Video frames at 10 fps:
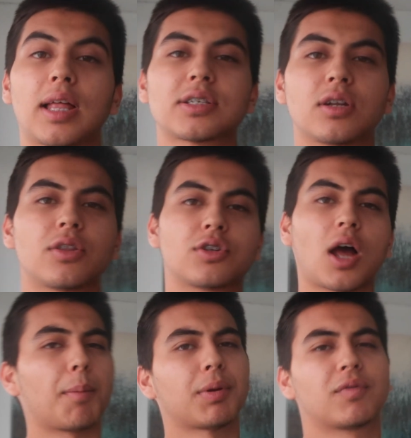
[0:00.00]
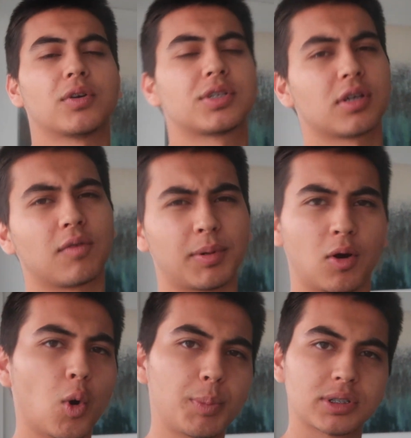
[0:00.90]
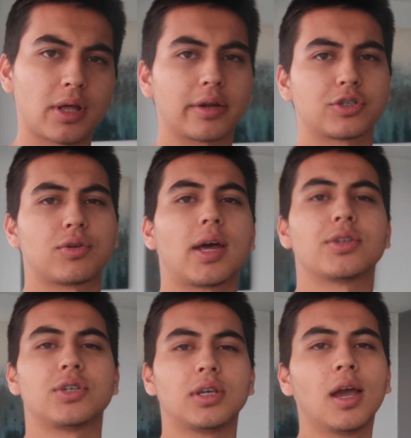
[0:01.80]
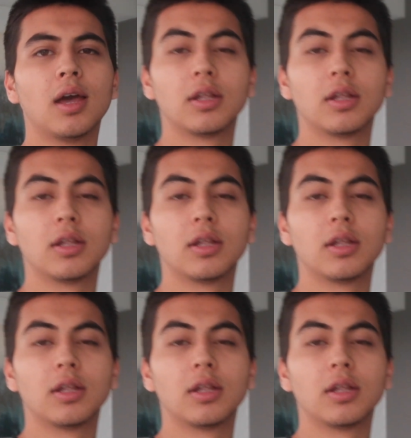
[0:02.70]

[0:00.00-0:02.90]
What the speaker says: That's another topic for itself, but hope is not a strategy.